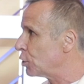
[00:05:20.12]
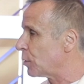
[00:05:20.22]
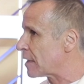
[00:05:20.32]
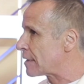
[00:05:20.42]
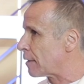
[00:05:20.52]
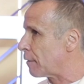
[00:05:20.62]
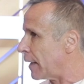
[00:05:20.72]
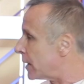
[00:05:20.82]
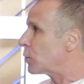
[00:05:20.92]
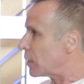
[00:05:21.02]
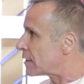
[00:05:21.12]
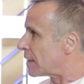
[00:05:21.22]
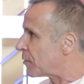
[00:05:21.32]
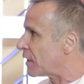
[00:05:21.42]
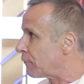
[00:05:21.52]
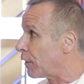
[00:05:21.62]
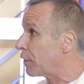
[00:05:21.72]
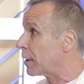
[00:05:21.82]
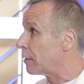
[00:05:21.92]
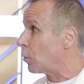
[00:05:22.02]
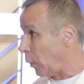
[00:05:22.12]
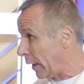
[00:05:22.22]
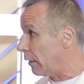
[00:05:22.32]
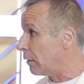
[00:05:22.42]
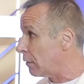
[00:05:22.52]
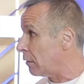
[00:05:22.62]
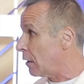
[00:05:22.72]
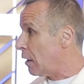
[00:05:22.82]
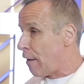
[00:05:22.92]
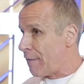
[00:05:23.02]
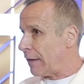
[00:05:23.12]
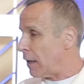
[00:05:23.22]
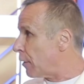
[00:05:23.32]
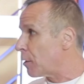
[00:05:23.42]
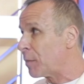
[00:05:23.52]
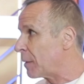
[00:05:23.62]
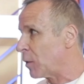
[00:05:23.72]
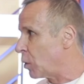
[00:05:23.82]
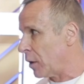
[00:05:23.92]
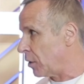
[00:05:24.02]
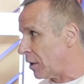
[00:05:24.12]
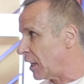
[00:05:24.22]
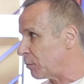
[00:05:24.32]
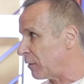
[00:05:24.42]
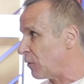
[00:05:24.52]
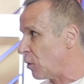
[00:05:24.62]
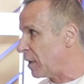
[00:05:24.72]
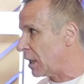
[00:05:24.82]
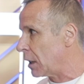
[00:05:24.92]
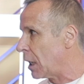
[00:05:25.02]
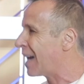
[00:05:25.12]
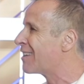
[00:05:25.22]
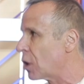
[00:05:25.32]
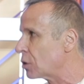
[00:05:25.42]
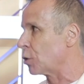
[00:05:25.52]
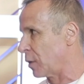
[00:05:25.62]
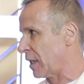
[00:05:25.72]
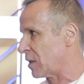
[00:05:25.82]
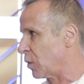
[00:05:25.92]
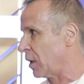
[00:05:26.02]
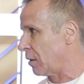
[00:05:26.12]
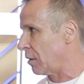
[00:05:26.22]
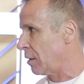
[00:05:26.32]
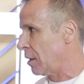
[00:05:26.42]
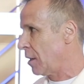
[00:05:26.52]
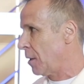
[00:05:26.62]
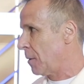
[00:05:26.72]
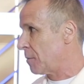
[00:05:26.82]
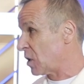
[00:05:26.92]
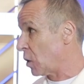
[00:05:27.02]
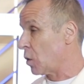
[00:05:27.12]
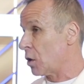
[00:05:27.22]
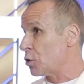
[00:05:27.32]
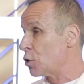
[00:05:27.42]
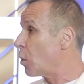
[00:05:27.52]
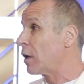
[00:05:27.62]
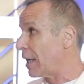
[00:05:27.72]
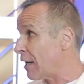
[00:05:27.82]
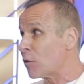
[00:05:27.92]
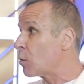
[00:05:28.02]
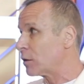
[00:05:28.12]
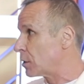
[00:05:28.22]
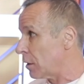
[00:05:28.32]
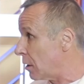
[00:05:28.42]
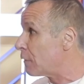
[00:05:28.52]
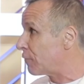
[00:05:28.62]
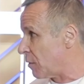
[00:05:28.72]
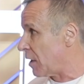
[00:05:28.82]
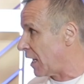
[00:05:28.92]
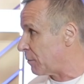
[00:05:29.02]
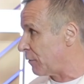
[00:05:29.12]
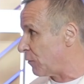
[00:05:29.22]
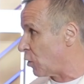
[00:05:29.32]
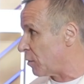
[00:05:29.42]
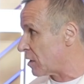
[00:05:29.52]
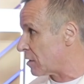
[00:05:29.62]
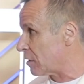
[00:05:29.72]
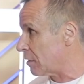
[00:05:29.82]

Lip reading: do is they're doing something very well that other people who are not outperforming are not doing as well. So you want everyone to learn from the high performers.